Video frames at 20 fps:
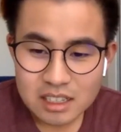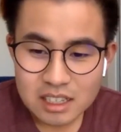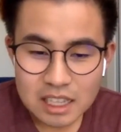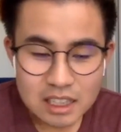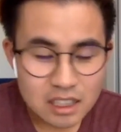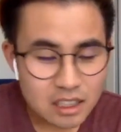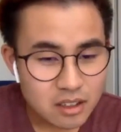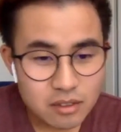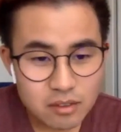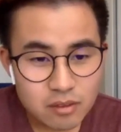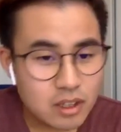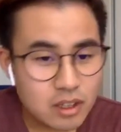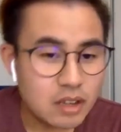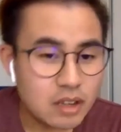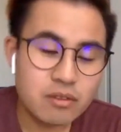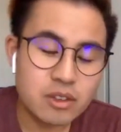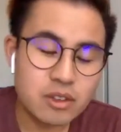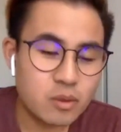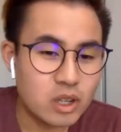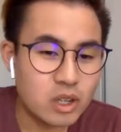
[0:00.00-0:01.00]
and then
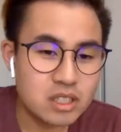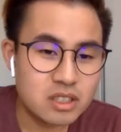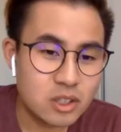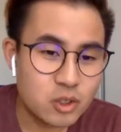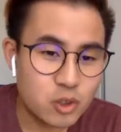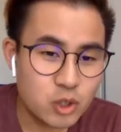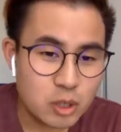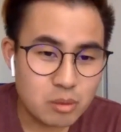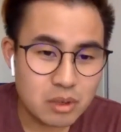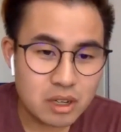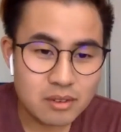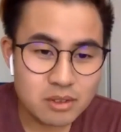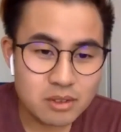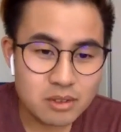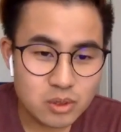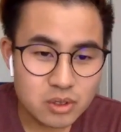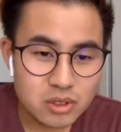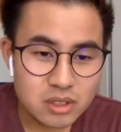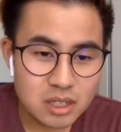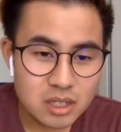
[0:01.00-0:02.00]
like for the rest of the trip
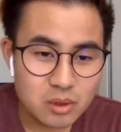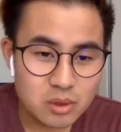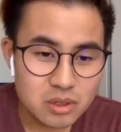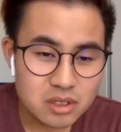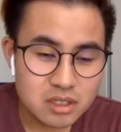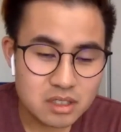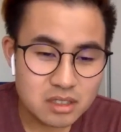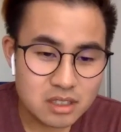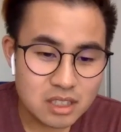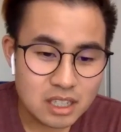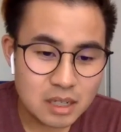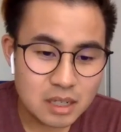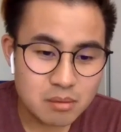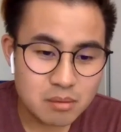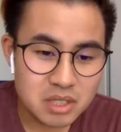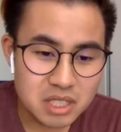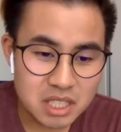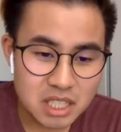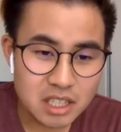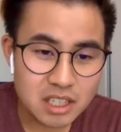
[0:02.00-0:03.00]
afterwards, I was
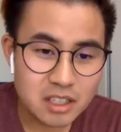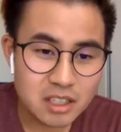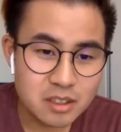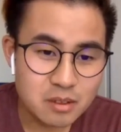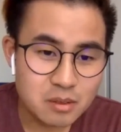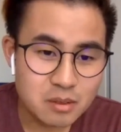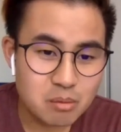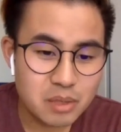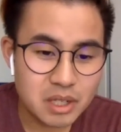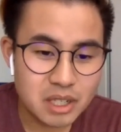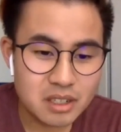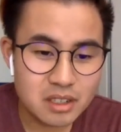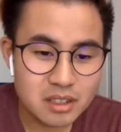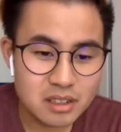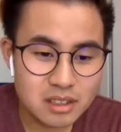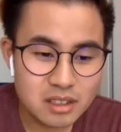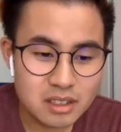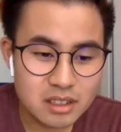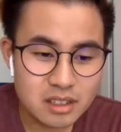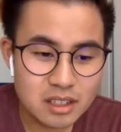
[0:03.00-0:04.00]
sick. But
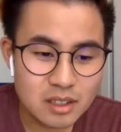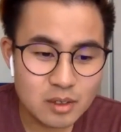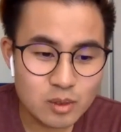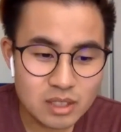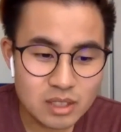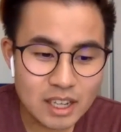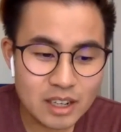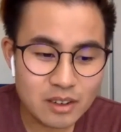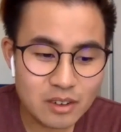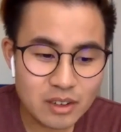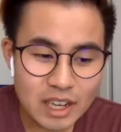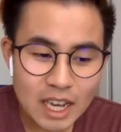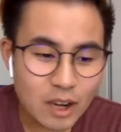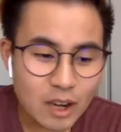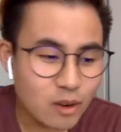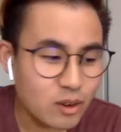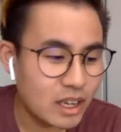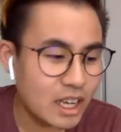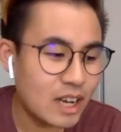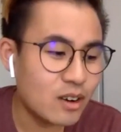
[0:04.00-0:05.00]
it was like,
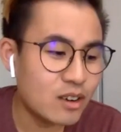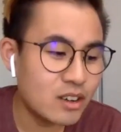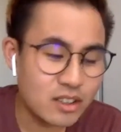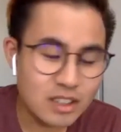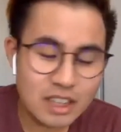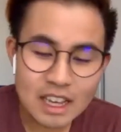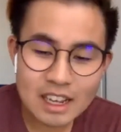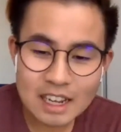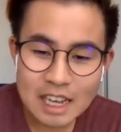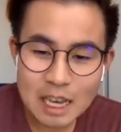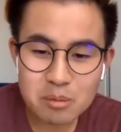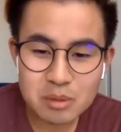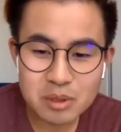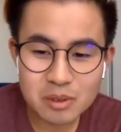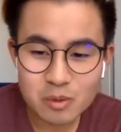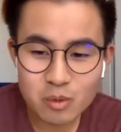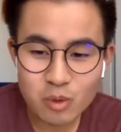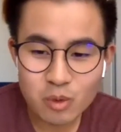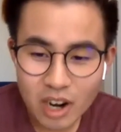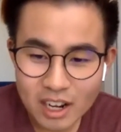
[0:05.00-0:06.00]
how could that
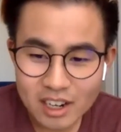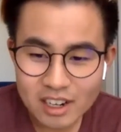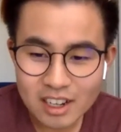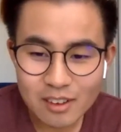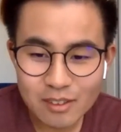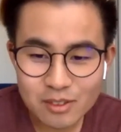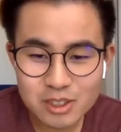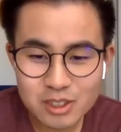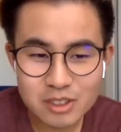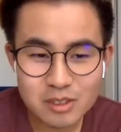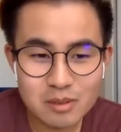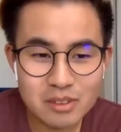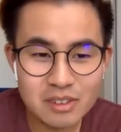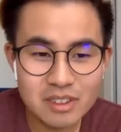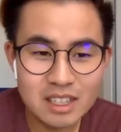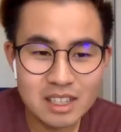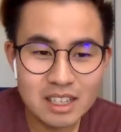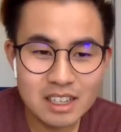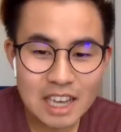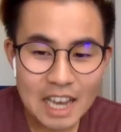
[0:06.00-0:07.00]
happen right after
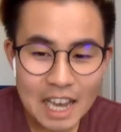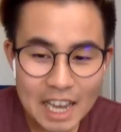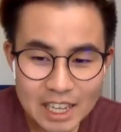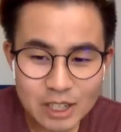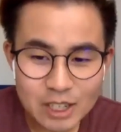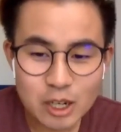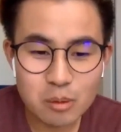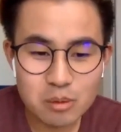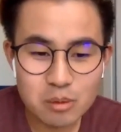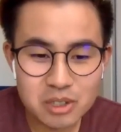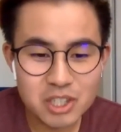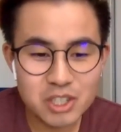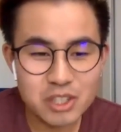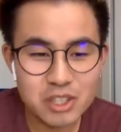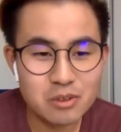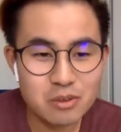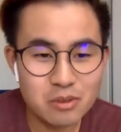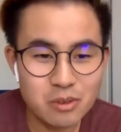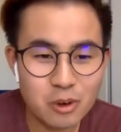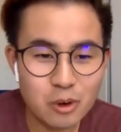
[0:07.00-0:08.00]
a
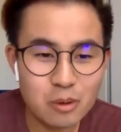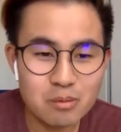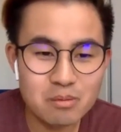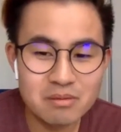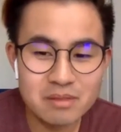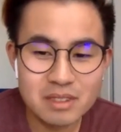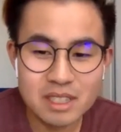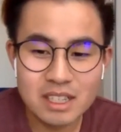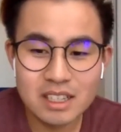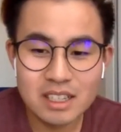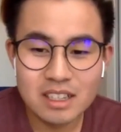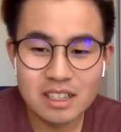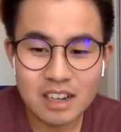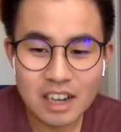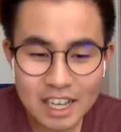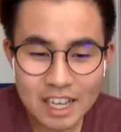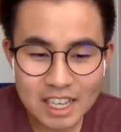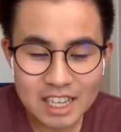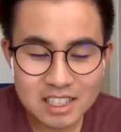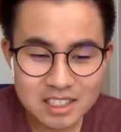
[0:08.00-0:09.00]
competition form?
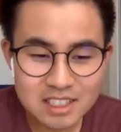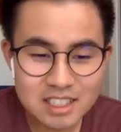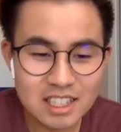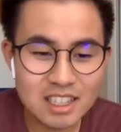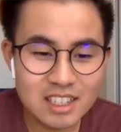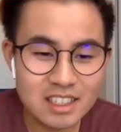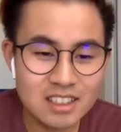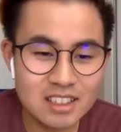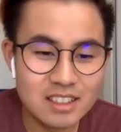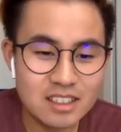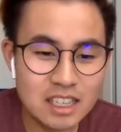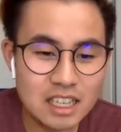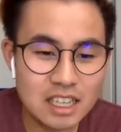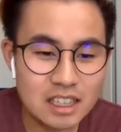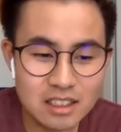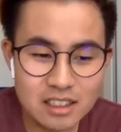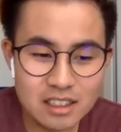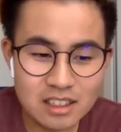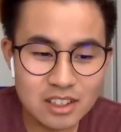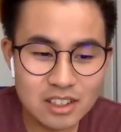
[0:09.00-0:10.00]
I get sick,
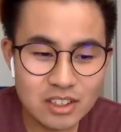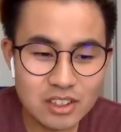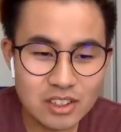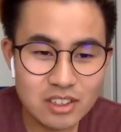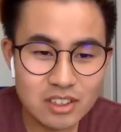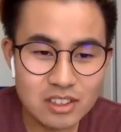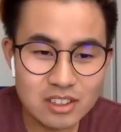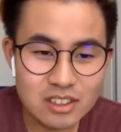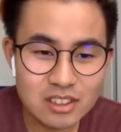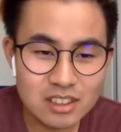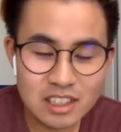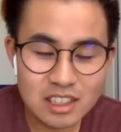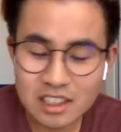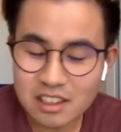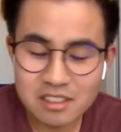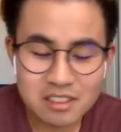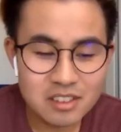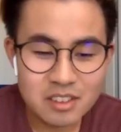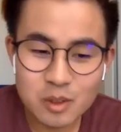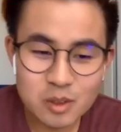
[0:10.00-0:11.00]
and
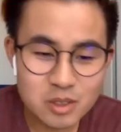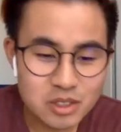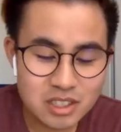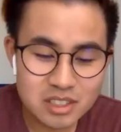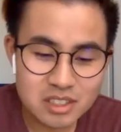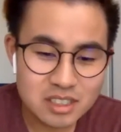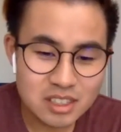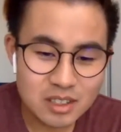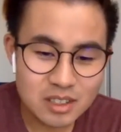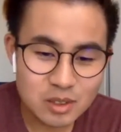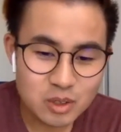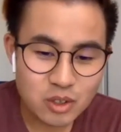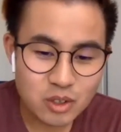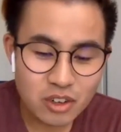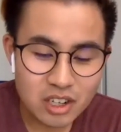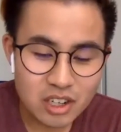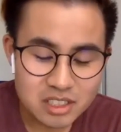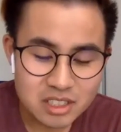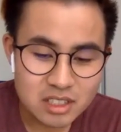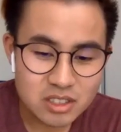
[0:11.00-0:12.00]
yeah, it's
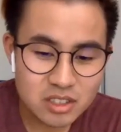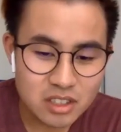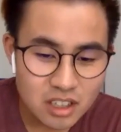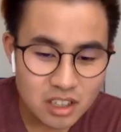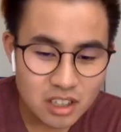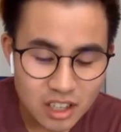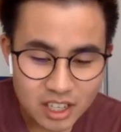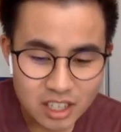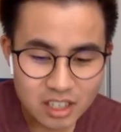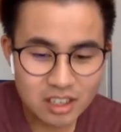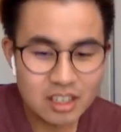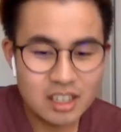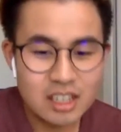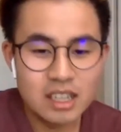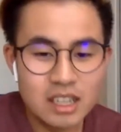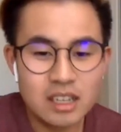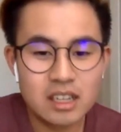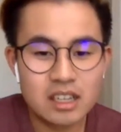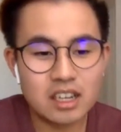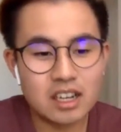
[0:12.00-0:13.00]
crazy. So I like
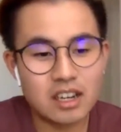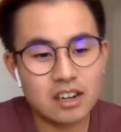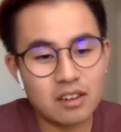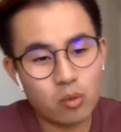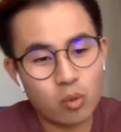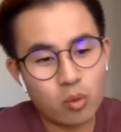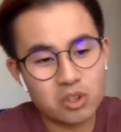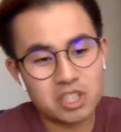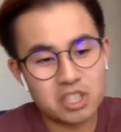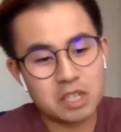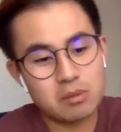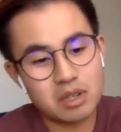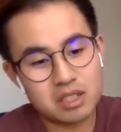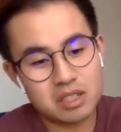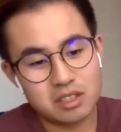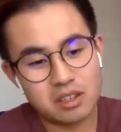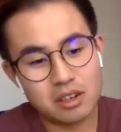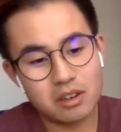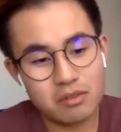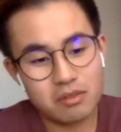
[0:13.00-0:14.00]
kind of watching
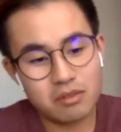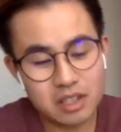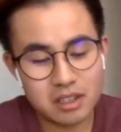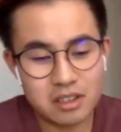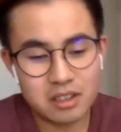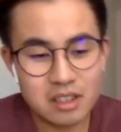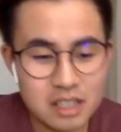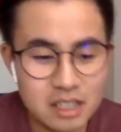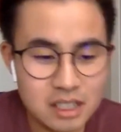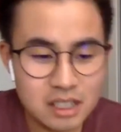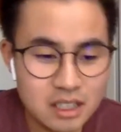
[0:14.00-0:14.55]
myself and